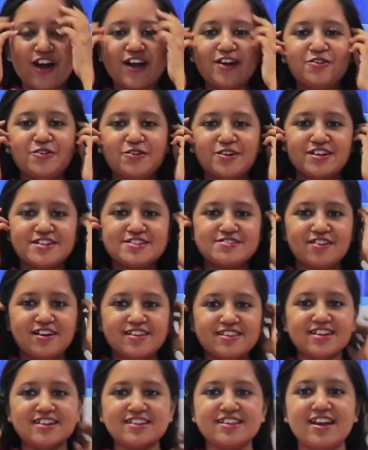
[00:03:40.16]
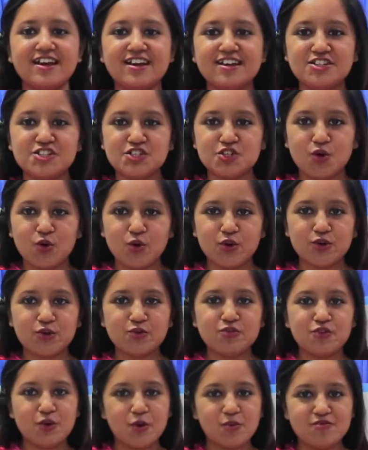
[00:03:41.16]
I noticed one thing, they show
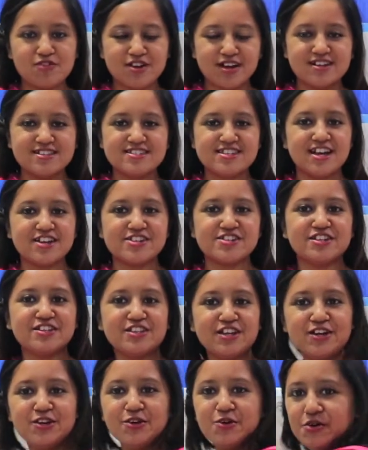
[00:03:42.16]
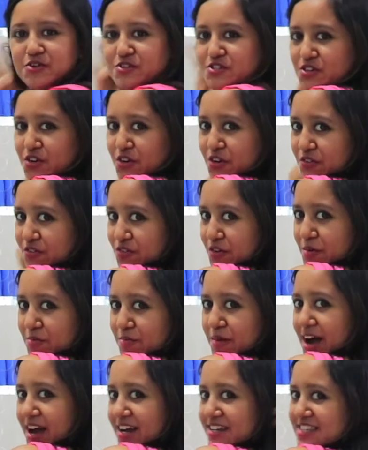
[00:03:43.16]
you from front section, they don't show you from
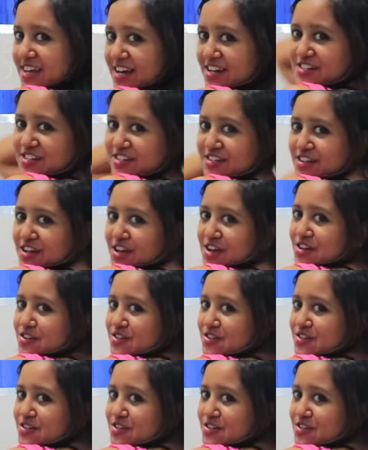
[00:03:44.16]
back section.